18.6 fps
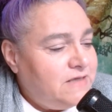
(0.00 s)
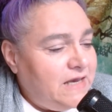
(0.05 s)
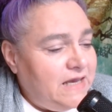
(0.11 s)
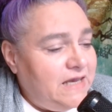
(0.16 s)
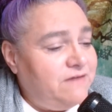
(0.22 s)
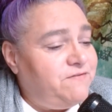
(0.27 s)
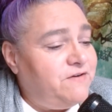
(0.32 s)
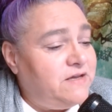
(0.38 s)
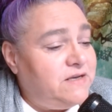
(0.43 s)

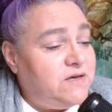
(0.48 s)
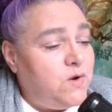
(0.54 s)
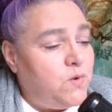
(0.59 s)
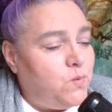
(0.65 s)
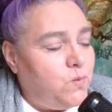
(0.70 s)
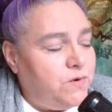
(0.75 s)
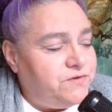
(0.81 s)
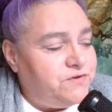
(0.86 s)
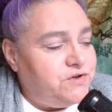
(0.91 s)

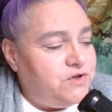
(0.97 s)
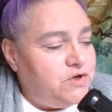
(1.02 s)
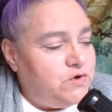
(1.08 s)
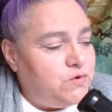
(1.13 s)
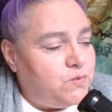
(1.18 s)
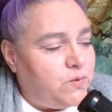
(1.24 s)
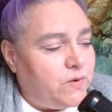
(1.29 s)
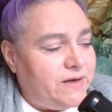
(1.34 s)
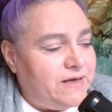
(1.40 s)
Even with
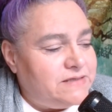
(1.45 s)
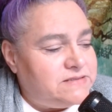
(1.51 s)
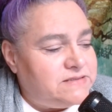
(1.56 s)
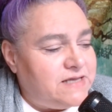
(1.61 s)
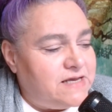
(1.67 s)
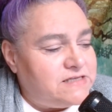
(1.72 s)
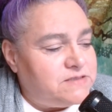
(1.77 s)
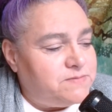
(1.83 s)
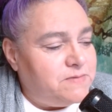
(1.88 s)
new
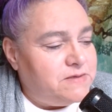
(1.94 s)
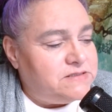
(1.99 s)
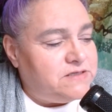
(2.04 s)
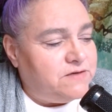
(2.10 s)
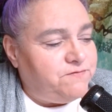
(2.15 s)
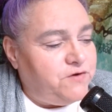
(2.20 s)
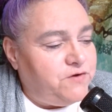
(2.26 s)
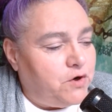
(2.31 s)
reassessments of